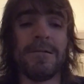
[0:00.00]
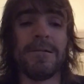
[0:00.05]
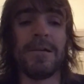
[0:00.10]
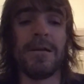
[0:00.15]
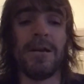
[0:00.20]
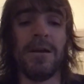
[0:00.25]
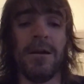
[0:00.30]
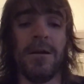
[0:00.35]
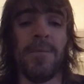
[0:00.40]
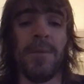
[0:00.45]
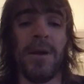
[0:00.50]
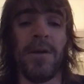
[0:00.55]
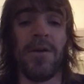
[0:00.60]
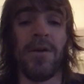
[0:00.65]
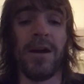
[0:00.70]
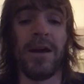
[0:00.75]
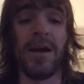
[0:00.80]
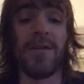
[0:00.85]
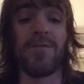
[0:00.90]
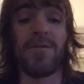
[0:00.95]
And I
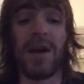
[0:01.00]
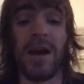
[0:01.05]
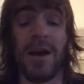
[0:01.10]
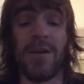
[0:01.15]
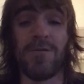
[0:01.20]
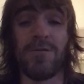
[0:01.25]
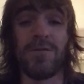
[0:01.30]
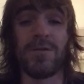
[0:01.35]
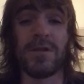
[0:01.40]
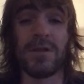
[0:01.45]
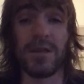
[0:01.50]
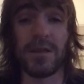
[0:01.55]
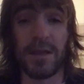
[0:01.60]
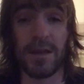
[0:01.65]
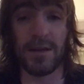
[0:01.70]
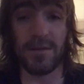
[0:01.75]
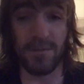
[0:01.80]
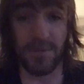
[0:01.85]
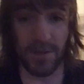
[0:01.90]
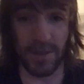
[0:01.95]
have Alpha to
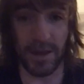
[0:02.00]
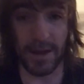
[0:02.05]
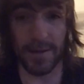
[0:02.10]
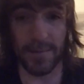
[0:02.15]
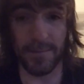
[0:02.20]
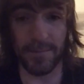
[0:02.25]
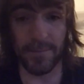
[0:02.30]
thank for that.